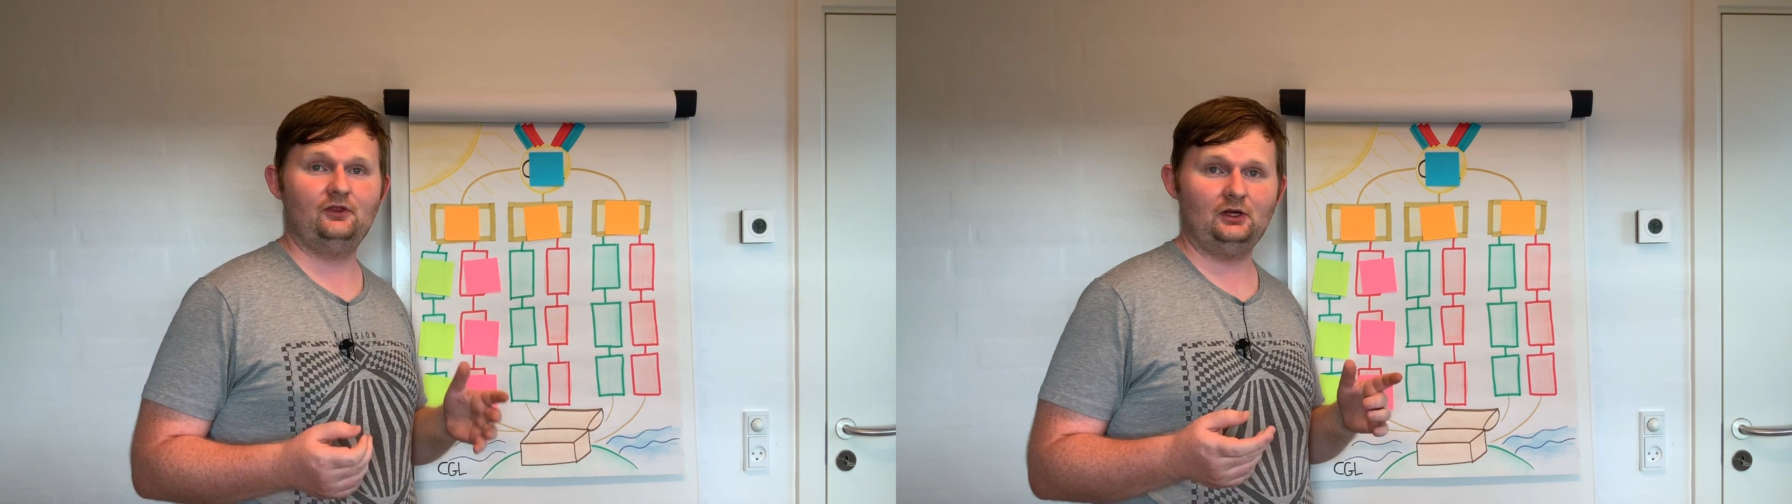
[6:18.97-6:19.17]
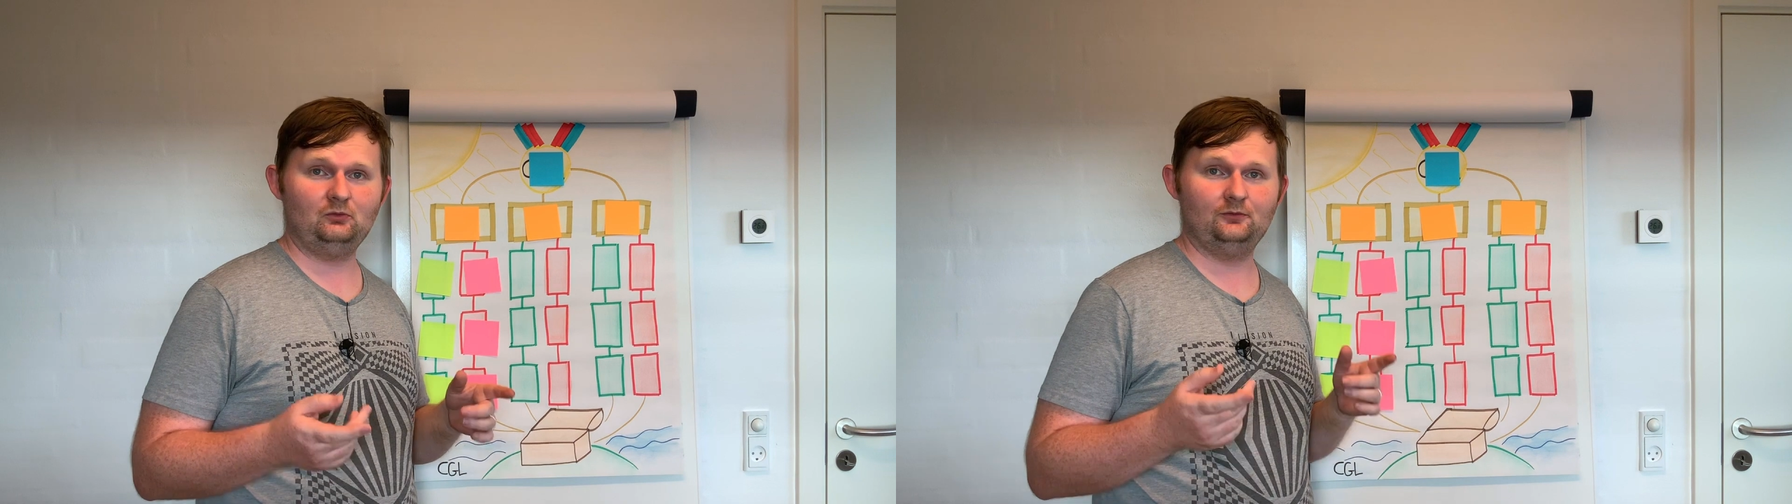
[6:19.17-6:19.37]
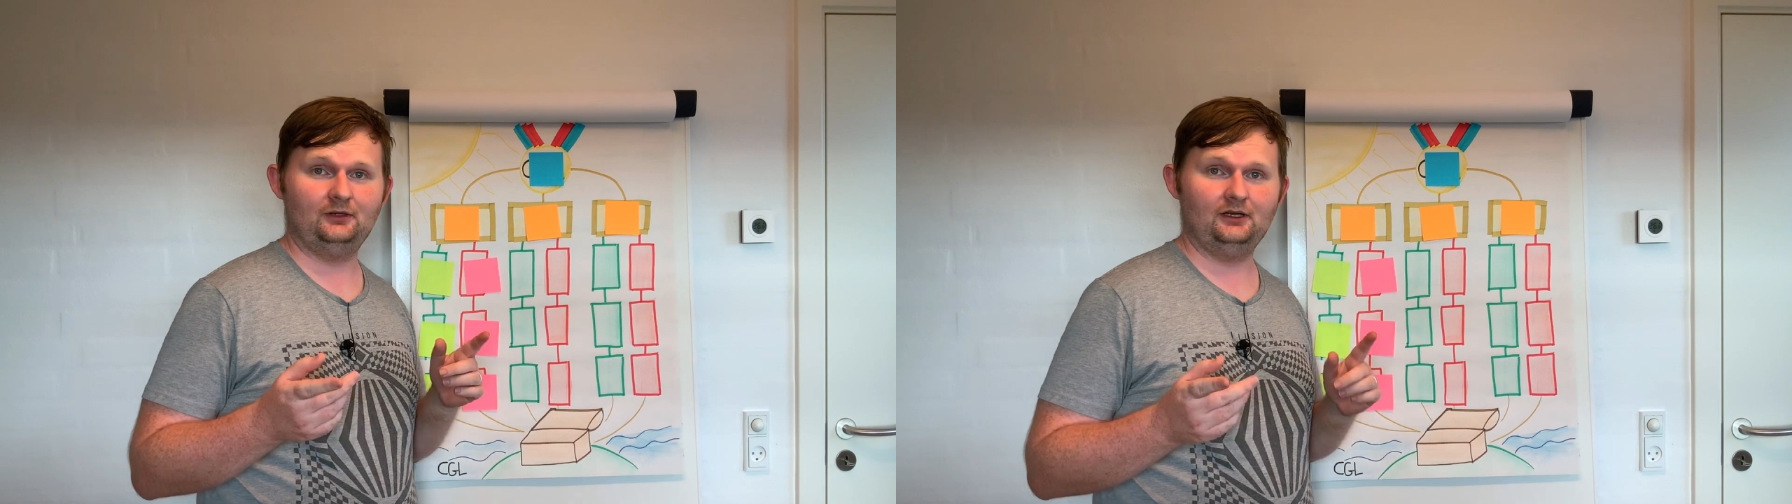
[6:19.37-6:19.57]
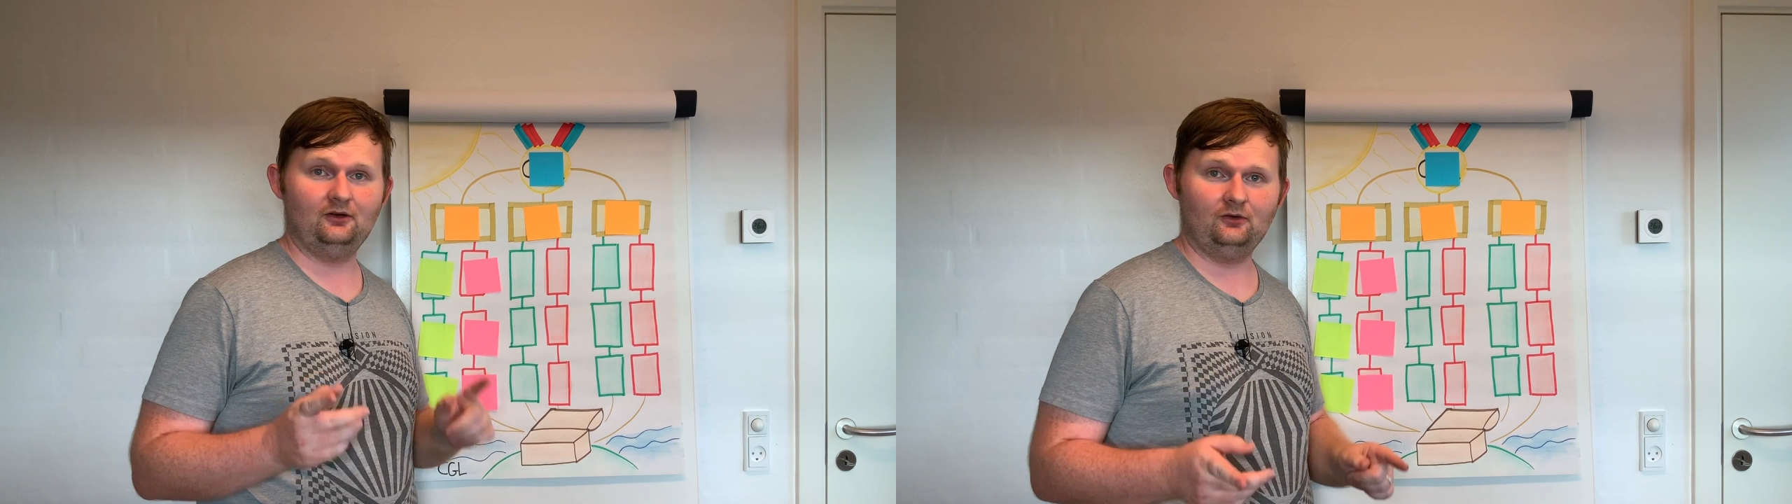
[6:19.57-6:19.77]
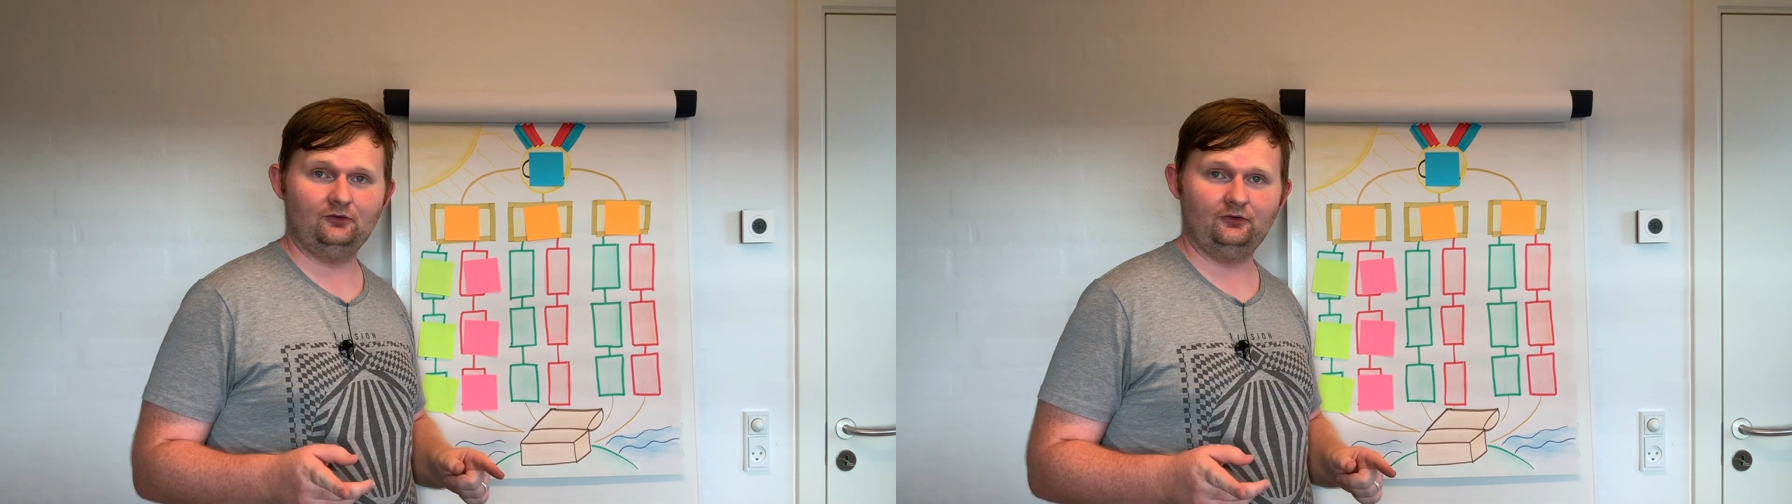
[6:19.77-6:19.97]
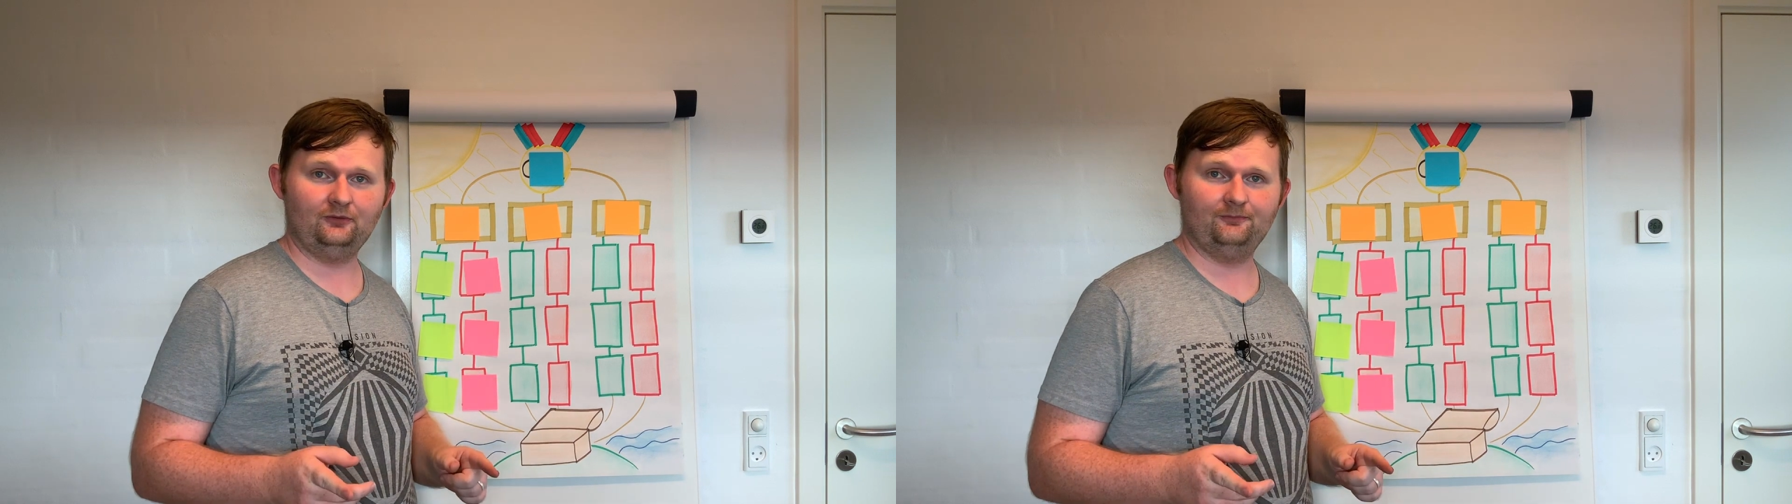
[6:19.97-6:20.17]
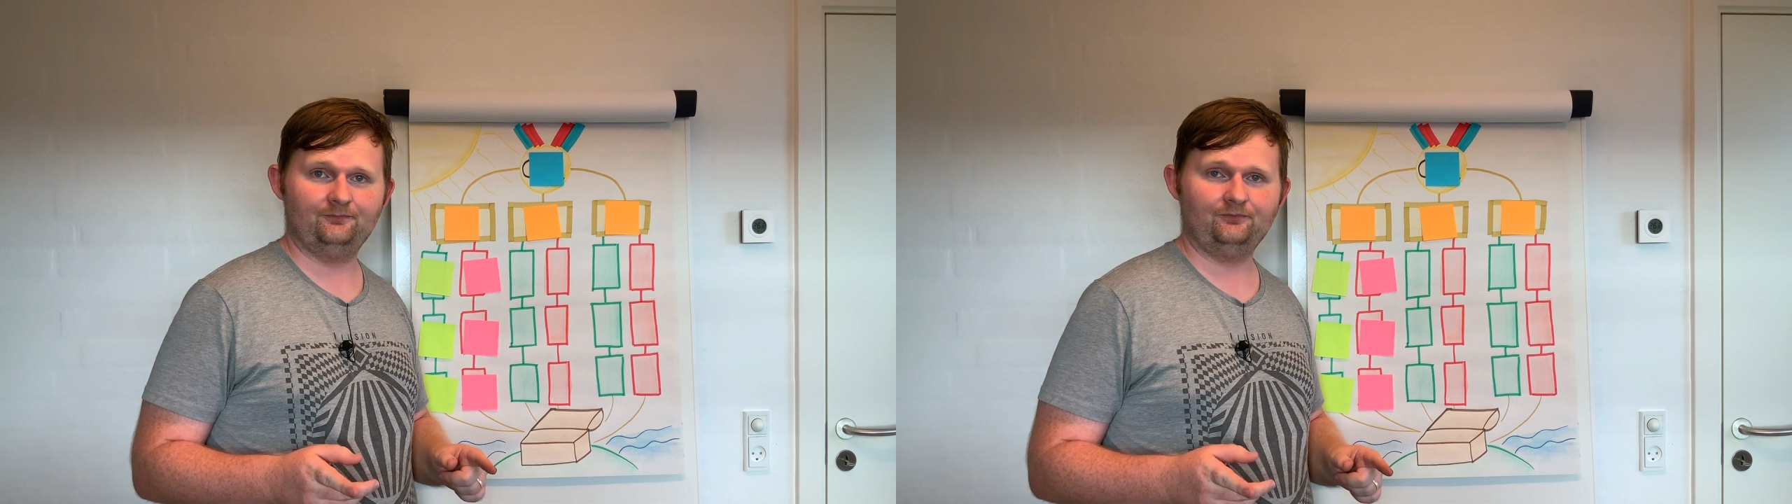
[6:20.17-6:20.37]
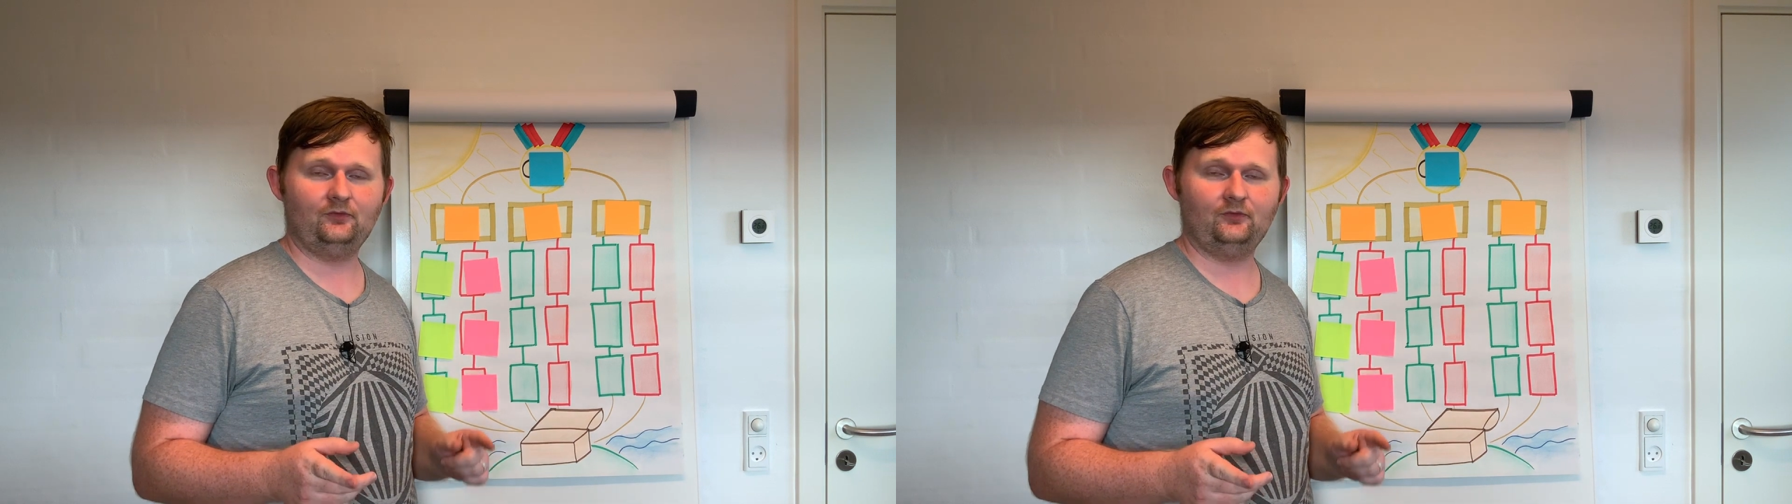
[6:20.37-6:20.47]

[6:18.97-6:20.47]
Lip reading: That would be awesome.